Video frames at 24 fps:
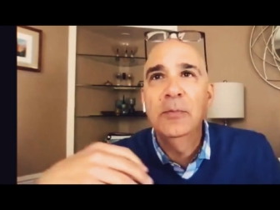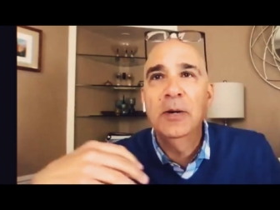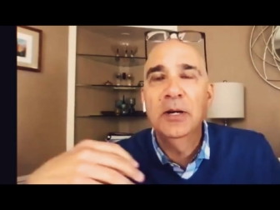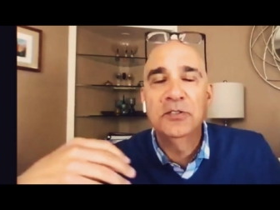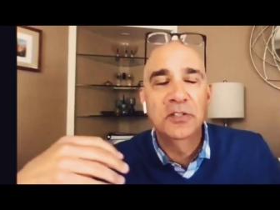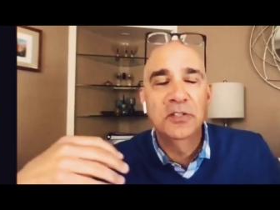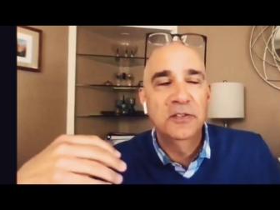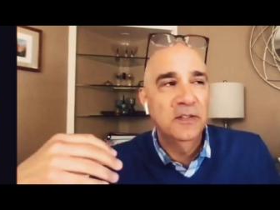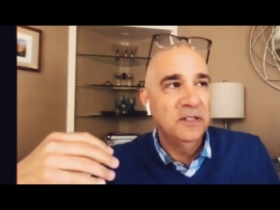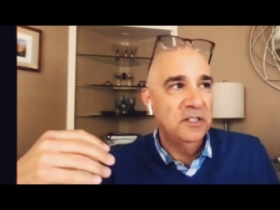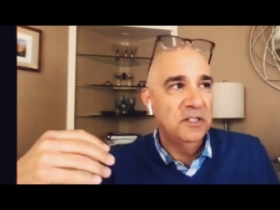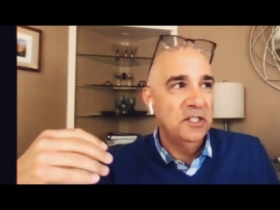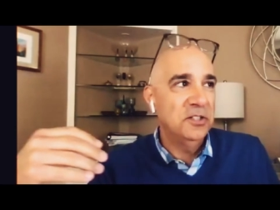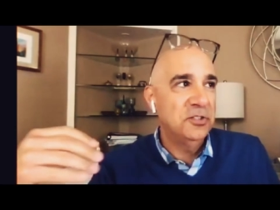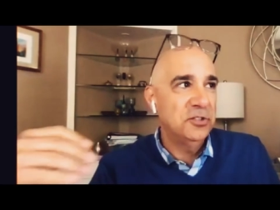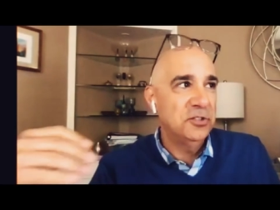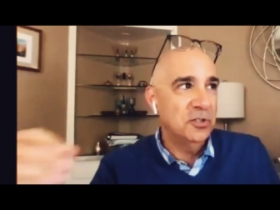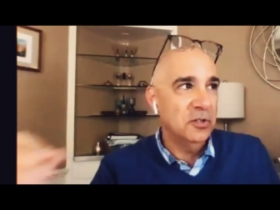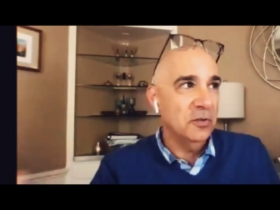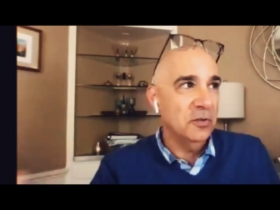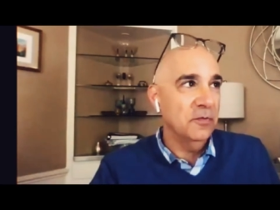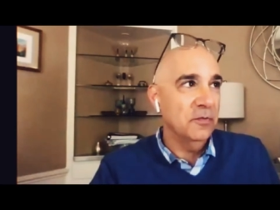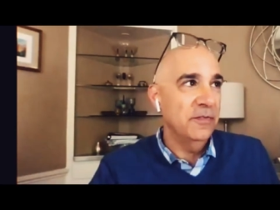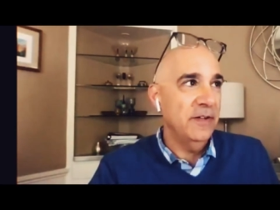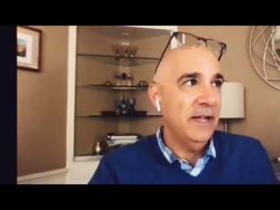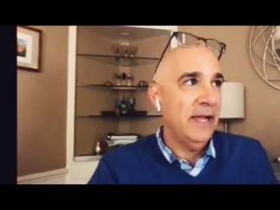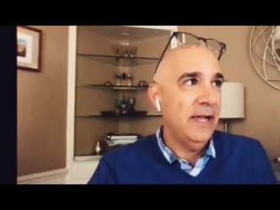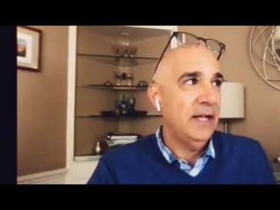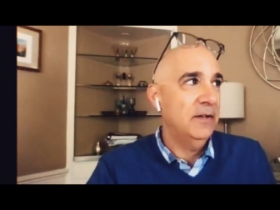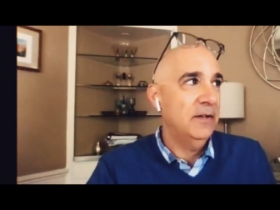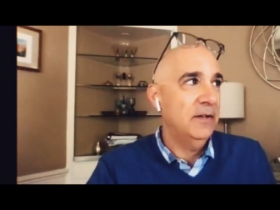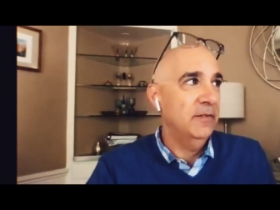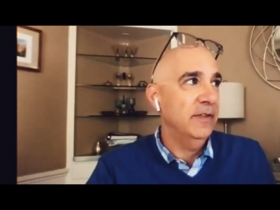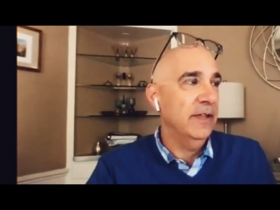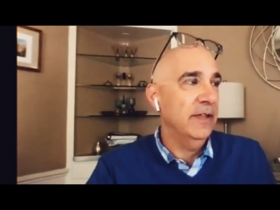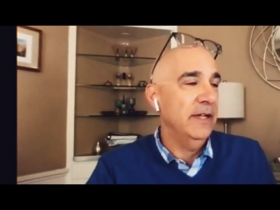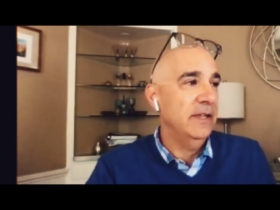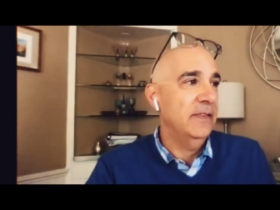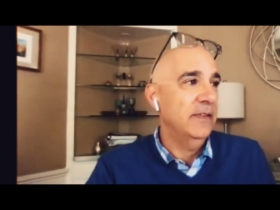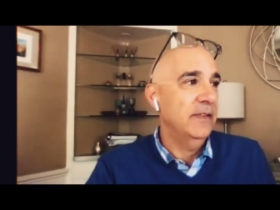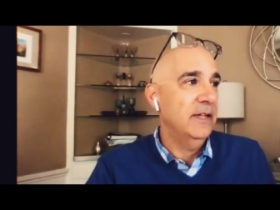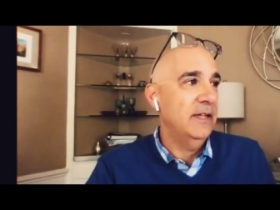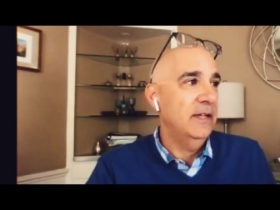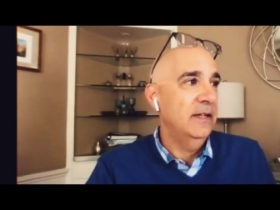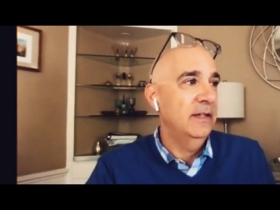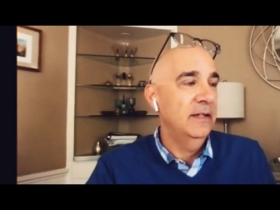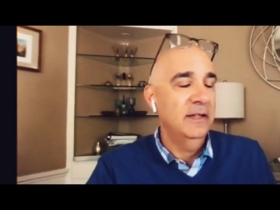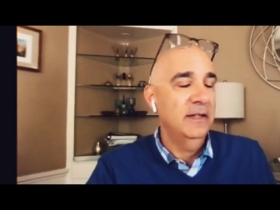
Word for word: much in the digital vein of like the